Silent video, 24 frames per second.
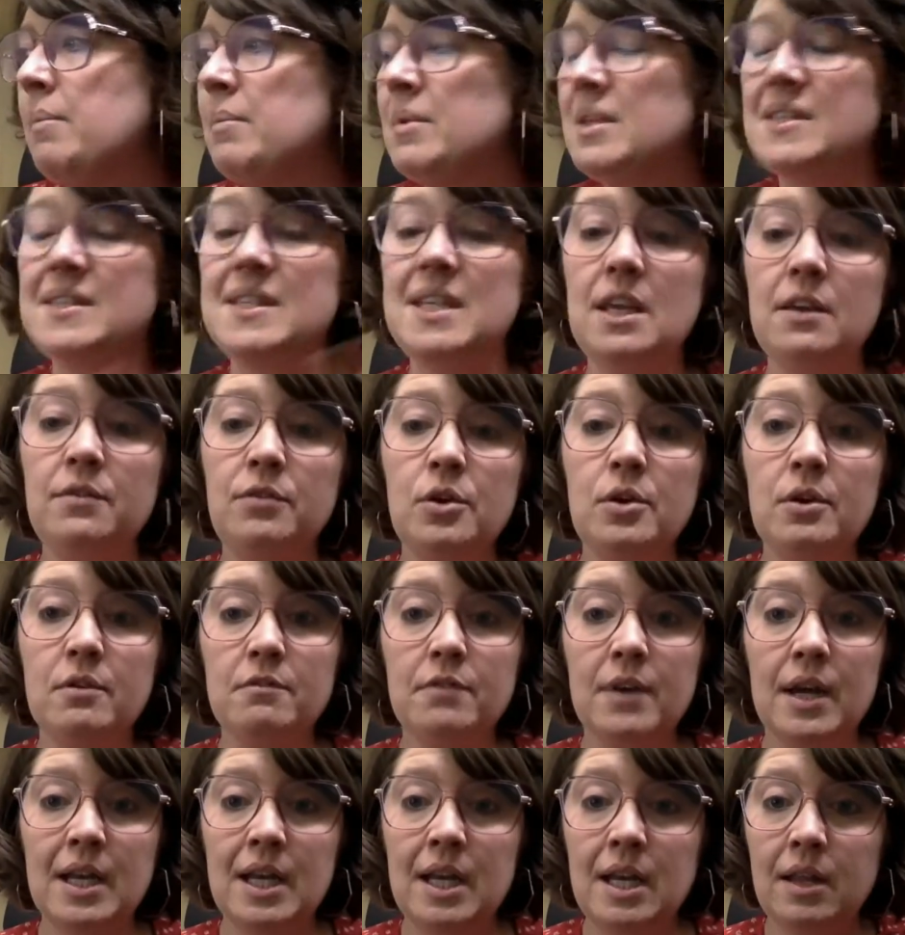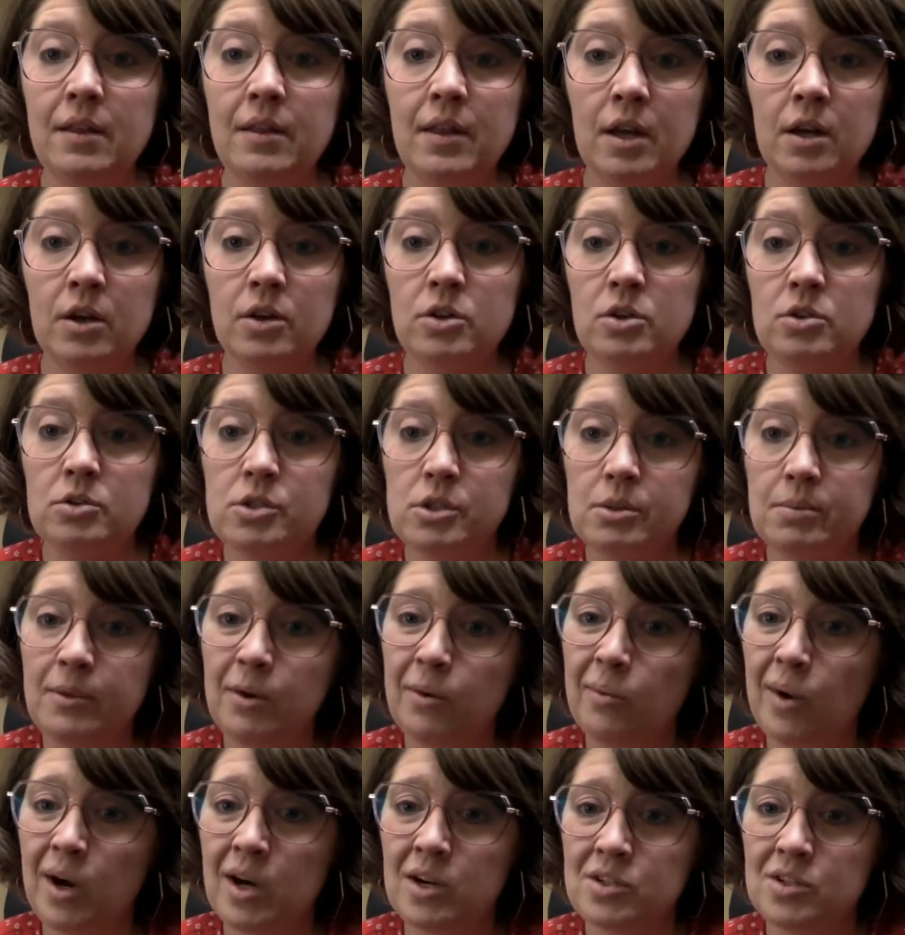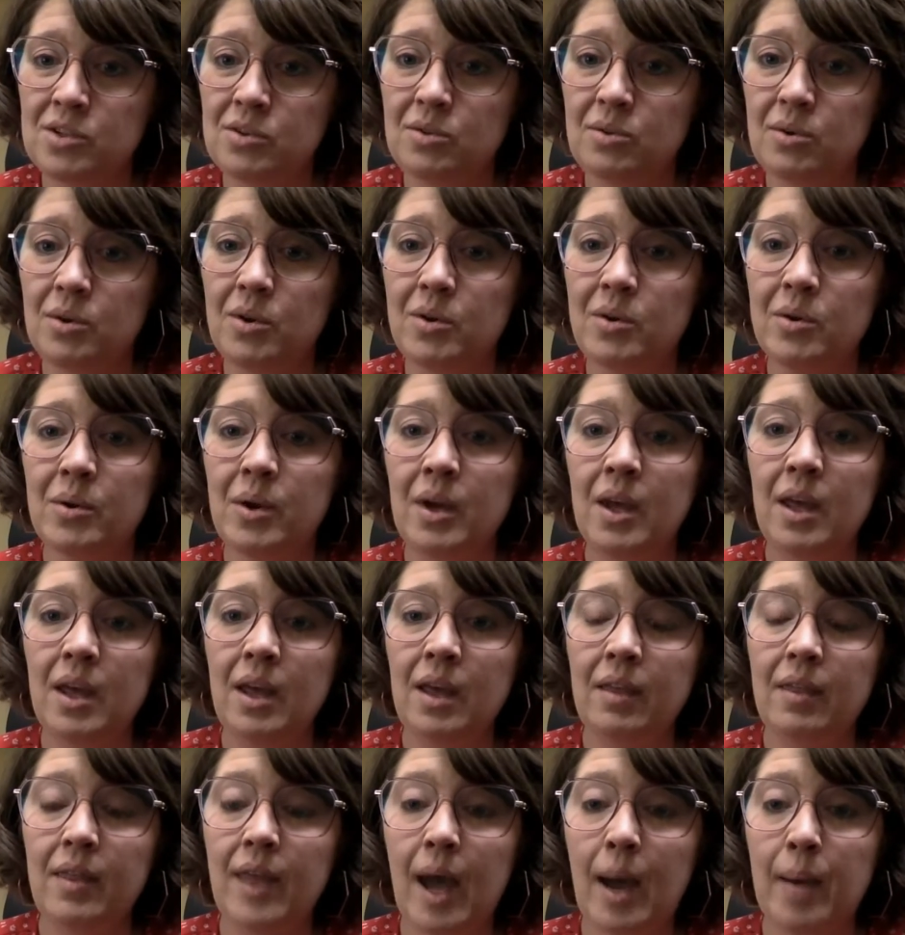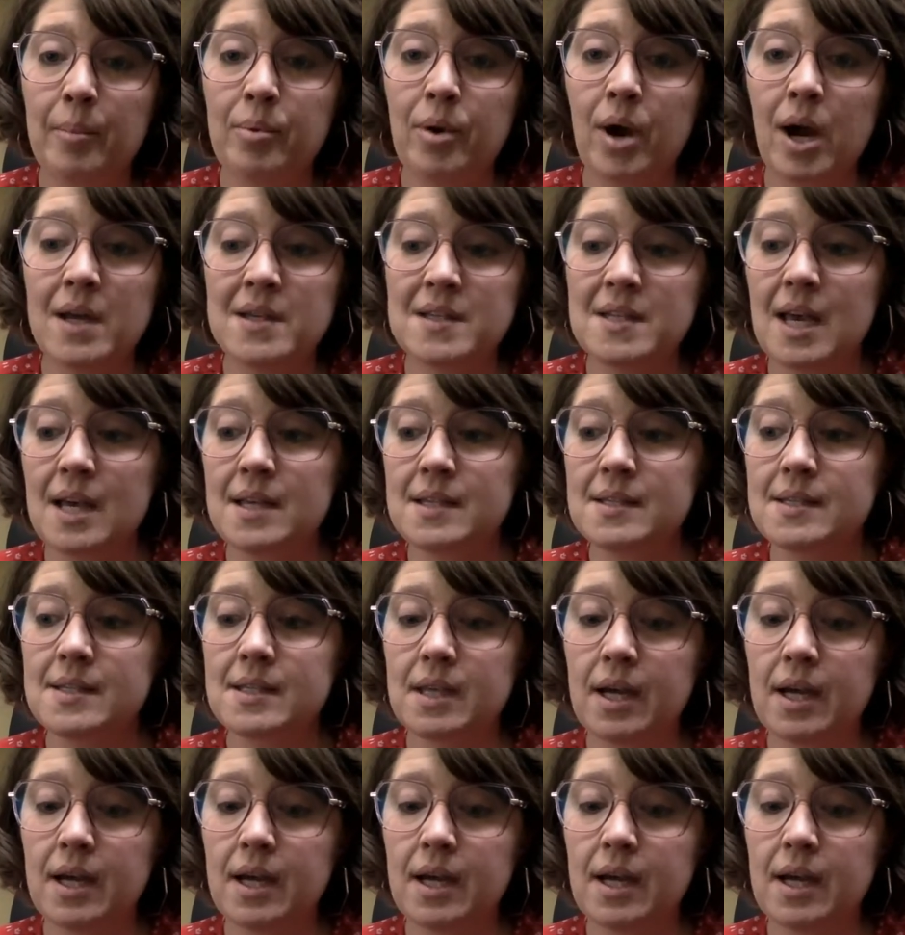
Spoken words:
See if you can find anything on YouTube that walks you through that process.